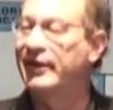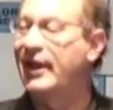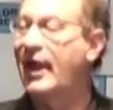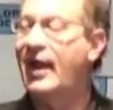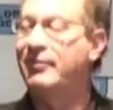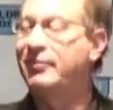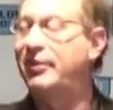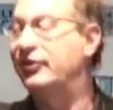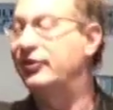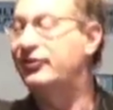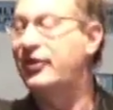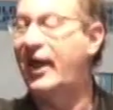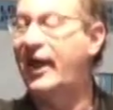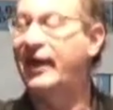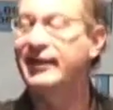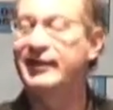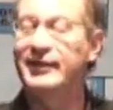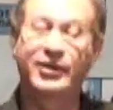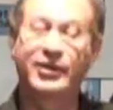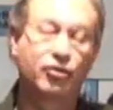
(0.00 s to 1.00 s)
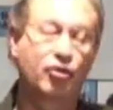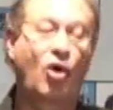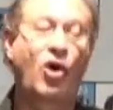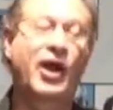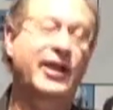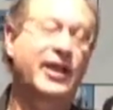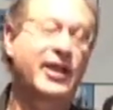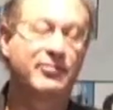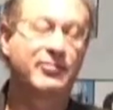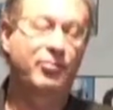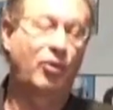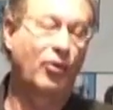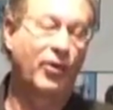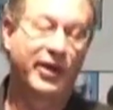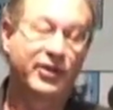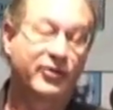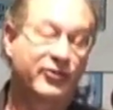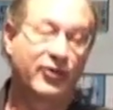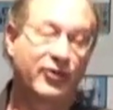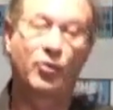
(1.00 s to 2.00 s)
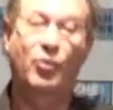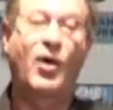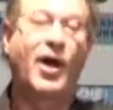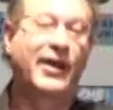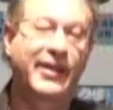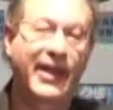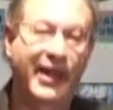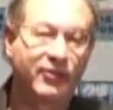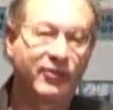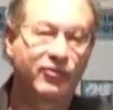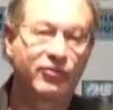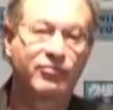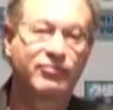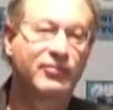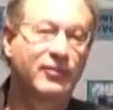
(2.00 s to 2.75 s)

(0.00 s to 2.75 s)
lobby has had talking points for why that